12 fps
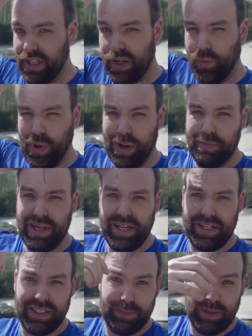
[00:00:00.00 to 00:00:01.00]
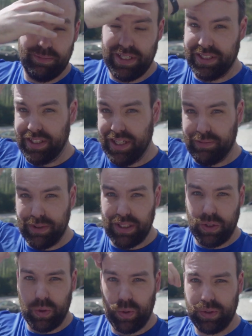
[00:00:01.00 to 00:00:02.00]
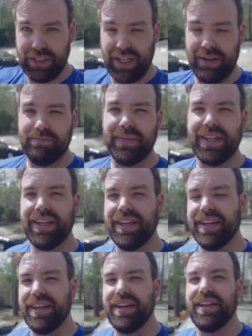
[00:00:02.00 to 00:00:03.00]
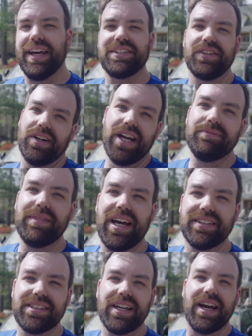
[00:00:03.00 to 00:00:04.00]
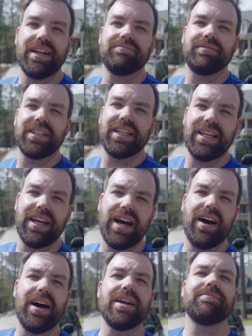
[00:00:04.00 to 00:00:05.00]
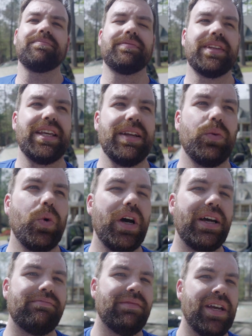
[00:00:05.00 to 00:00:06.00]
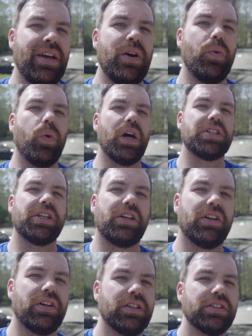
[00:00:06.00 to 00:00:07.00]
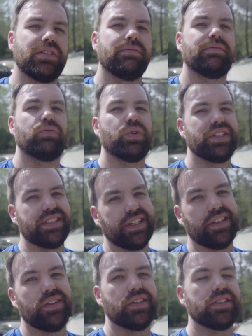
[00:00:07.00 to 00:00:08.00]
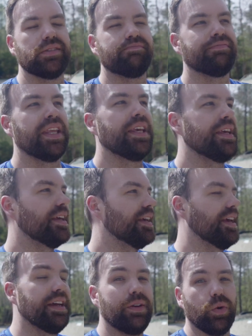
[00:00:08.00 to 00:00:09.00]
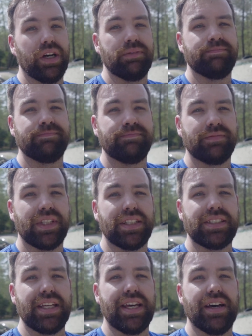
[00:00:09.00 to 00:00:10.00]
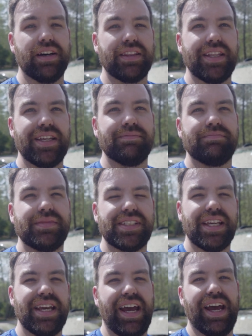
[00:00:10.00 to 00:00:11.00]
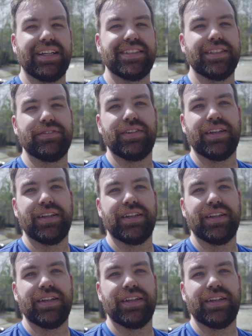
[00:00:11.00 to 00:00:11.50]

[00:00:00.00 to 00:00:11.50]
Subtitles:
Wow, my hair's been messed up the whole time. That's all right, outside, getting hot, getting wet, washing cars, rinsing cars. Anyway, stay healthy, stay active.